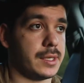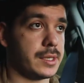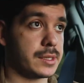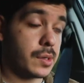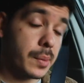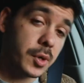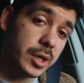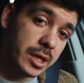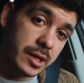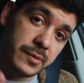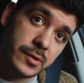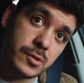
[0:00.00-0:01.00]
So I'm gonna
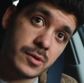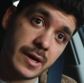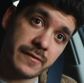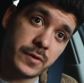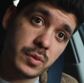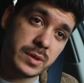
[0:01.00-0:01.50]
give you a few